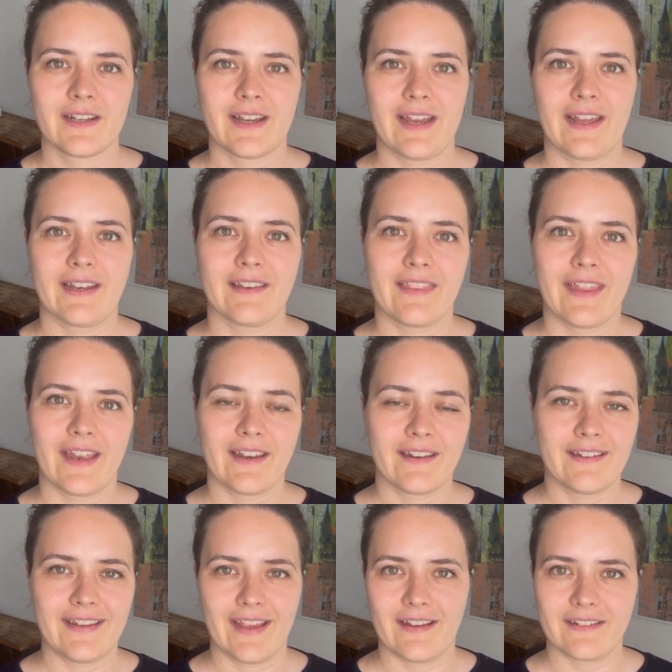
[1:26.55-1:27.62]
and then,
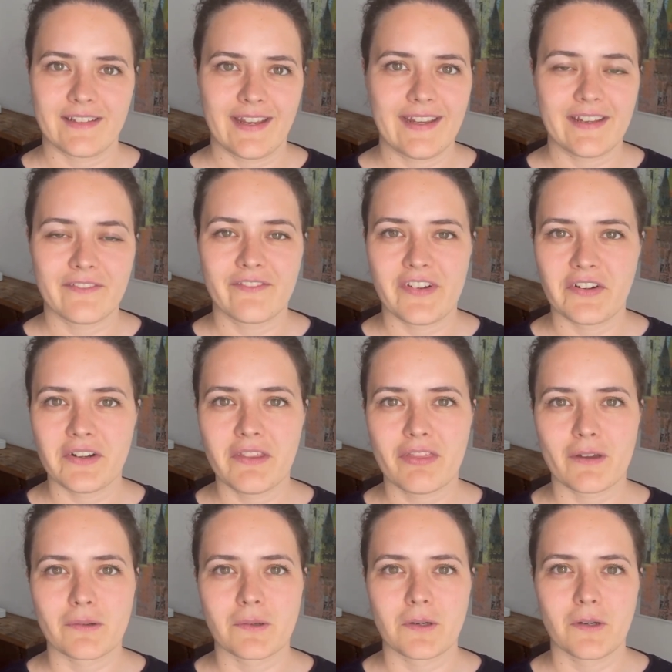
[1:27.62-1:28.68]
take a very
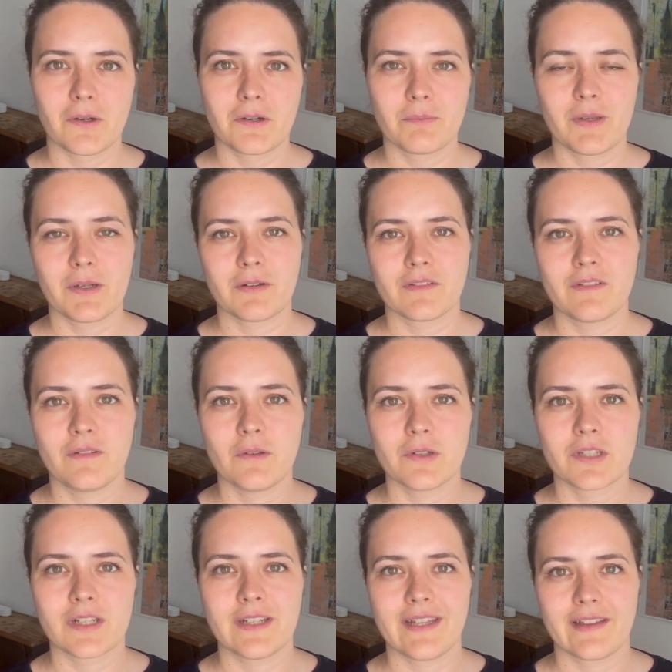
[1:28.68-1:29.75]
thorough look, because
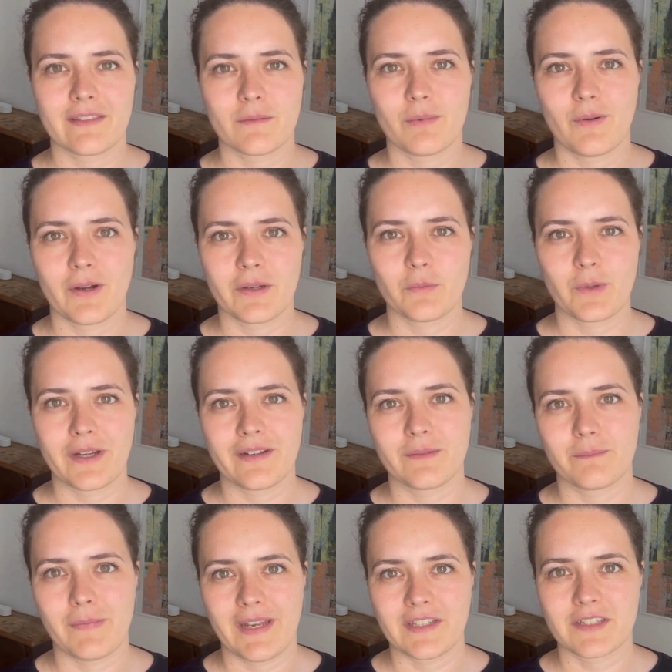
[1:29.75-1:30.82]
usually at the point where
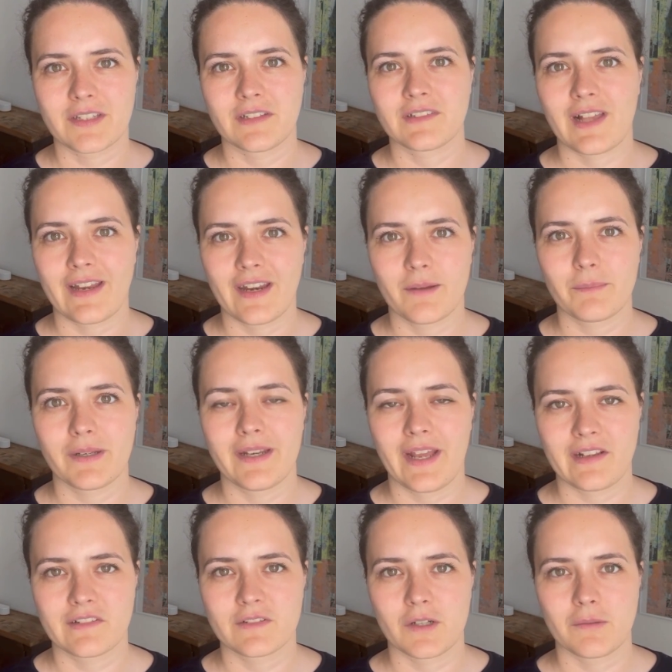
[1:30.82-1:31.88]
it mentions Anabin
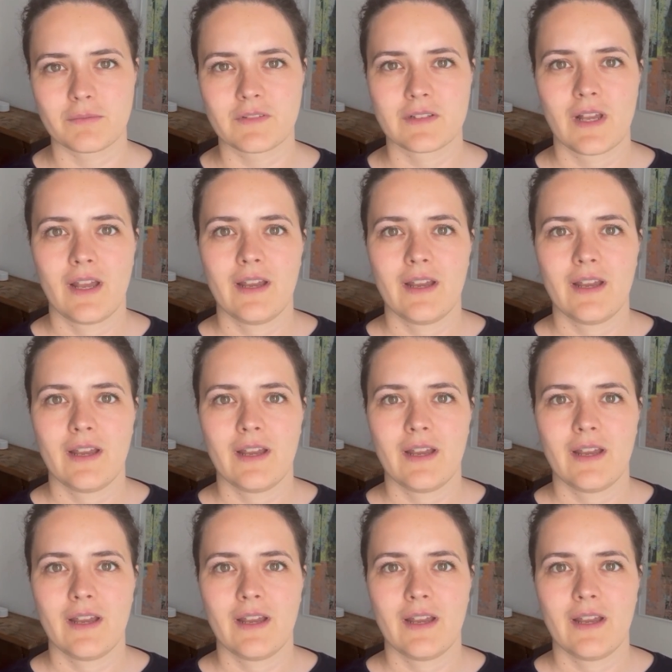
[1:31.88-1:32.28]
excerpts,